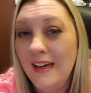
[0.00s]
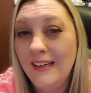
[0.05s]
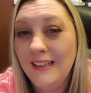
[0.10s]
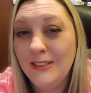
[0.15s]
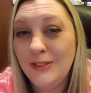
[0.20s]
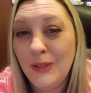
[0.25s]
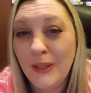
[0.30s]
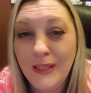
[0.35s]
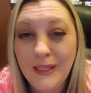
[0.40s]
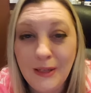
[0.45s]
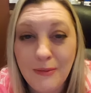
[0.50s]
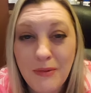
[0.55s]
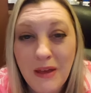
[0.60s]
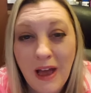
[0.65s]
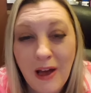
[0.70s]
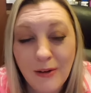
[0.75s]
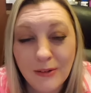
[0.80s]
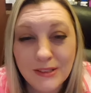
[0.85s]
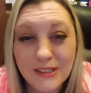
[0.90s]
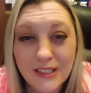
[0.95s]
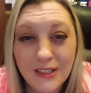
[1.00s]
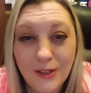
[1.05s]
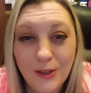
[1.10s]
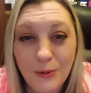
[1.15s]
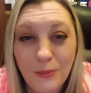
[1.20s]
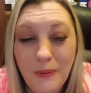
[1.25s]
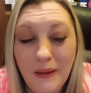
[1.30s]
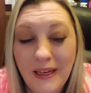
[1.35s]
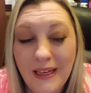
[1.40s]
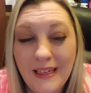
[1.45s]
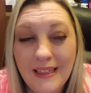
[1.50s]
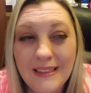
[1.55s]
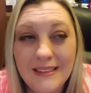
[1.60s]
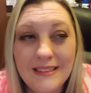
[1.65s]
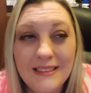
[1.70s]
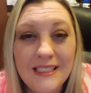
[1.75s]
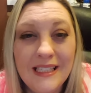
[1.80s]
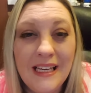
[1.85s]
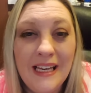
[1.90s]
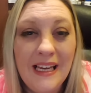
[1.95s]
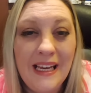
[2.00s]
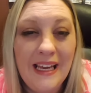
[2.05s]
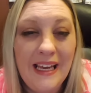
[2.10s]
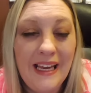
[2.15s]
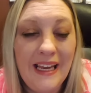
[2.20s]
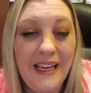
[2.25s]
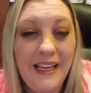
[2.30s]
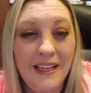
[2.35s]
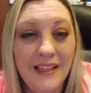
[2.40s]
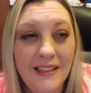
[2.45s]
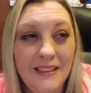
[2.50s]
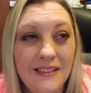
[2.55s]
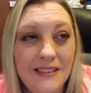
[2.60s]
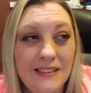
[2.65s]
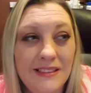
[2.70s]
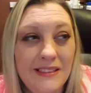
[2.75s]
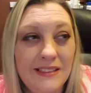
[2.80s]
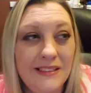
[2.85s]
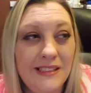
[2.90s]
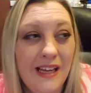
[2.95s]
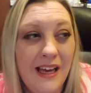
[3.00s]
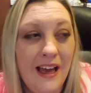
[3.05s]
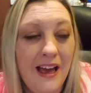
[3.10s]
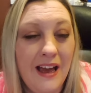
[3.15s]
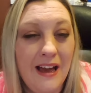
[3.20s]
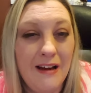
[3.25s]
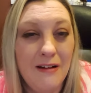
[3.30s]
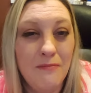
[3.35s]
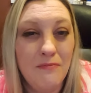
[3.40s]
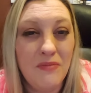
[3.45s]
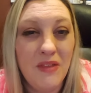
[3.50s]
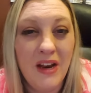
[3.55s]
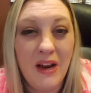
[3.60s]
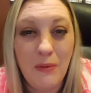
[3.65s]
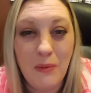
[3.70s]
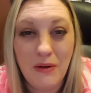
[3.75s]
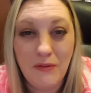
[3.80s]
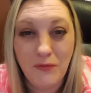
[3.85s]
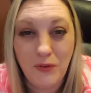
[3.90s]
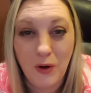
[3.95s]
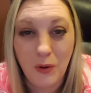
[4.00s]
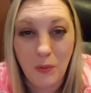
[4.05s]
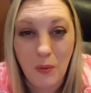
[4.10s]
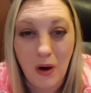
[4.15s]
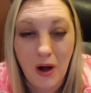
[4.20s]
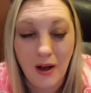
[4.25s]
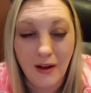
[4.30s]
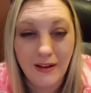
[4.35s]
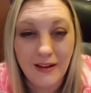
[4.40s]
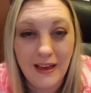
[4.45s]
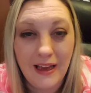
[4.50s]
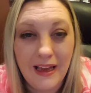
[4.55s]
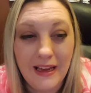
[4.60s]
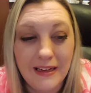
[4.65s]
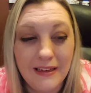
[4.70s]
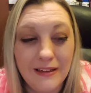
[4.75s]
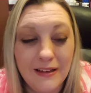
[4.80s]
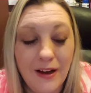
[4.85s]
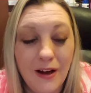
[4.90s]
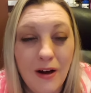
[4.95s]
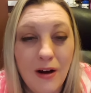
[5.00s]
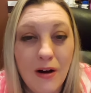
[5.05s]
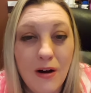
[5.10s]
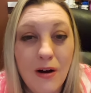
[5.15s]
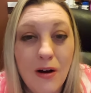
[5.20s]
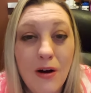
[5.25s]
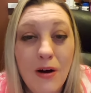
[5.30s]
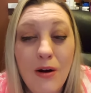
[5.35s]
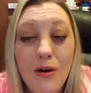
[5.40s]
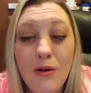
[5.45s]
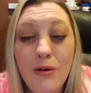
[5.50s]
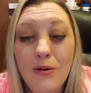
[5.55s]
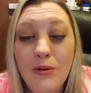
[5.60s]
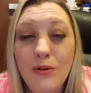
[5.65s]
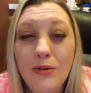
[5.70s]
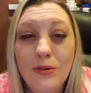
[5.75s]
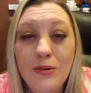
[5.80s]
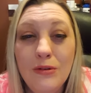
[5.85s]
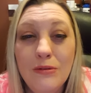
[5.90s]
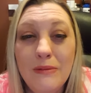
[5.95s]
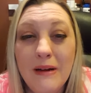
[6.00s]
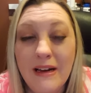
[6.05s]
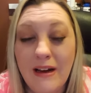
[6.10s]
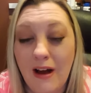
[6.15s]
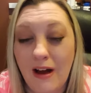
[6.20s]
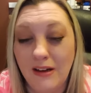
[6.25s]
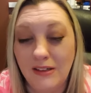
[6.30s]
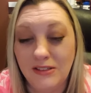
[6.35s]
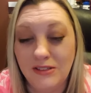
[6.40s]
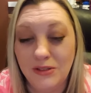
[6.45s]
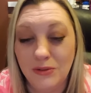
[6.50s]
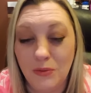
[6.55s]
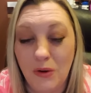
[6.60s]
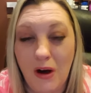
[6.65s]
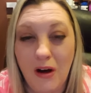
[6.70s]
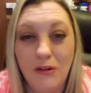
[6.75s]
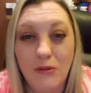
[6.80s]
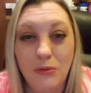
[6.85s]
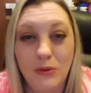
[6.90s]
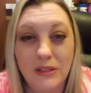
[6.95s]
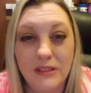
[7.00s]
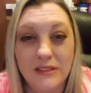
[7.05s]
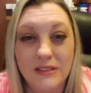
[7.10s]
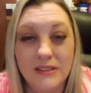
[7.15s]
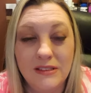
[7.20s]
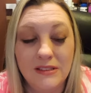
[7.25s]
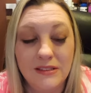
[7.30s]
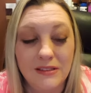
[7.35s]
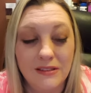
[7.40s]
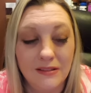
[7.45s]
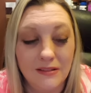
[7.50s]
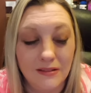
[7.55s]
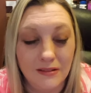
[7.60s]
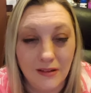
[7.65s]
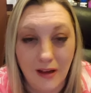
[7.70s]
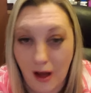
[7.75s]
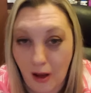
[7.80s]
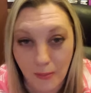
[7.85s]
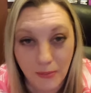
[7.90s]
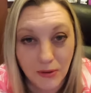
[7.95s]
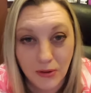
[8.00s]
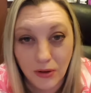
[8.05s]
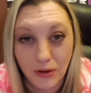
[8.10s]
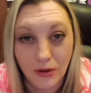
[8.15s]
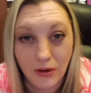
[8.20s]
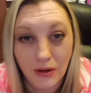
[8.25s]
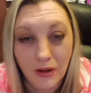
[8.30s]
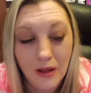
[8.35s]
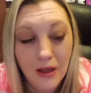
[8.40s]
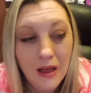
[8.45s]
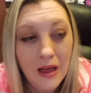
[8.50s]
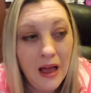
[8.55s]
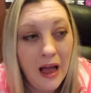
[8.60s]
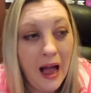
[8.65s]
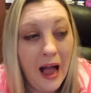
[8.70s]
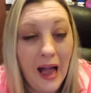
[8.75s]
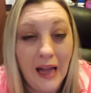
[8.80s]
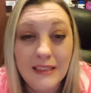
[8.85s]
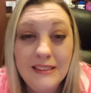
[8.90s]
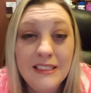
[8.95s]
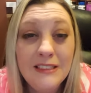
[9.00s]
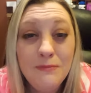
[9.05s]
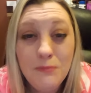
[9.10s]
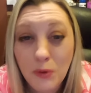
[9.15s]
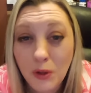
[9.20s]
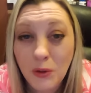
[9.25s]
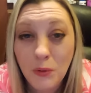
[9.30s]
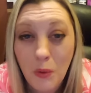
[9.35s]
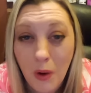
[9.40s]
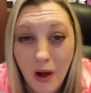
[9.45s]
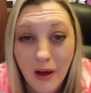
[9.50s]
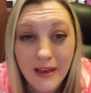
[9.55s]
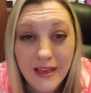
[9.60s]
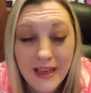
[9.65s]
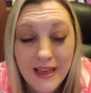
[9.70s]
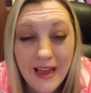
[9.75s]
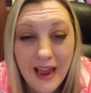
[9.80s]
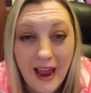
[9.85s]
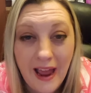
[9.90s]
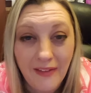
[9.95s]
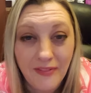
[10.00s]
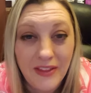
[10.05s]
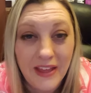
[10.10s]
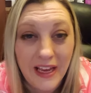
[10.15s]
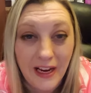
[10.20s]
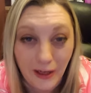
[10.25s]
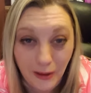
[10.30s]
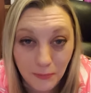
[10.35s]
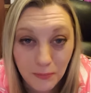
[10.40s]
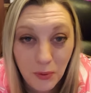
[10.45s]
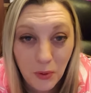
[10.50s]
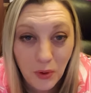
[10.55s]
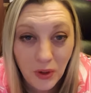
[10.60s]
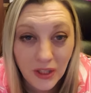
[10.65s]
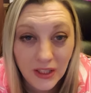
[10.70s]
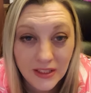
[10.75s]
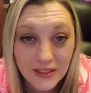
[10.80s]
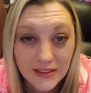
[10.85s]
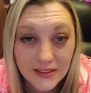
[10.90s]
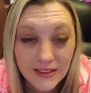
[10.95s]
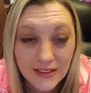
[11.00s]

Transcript: straightened up the house a little bit, and then I went for a walk. And oh my gosh, the walk was comical. I did more walking at the airport